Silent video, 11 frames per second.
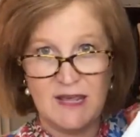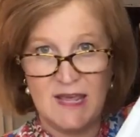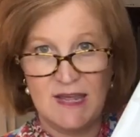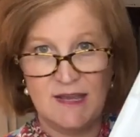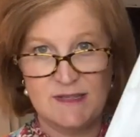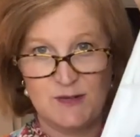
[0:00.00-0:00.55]

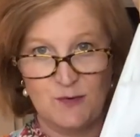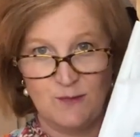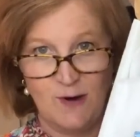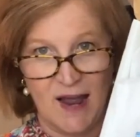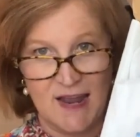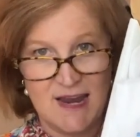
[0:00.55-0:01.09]
Kids
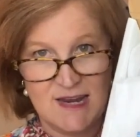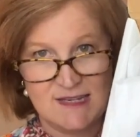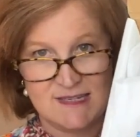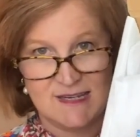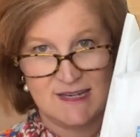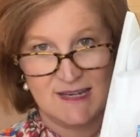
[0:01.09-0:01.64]

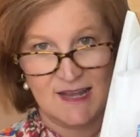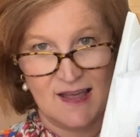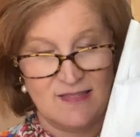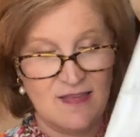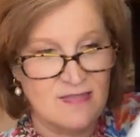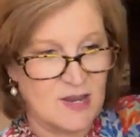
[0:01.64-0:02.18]
Write.
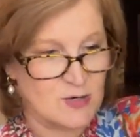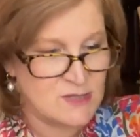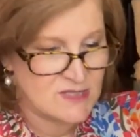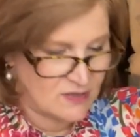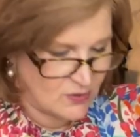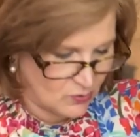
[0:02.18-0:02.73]
And then there's
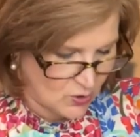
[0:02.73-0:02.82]
the little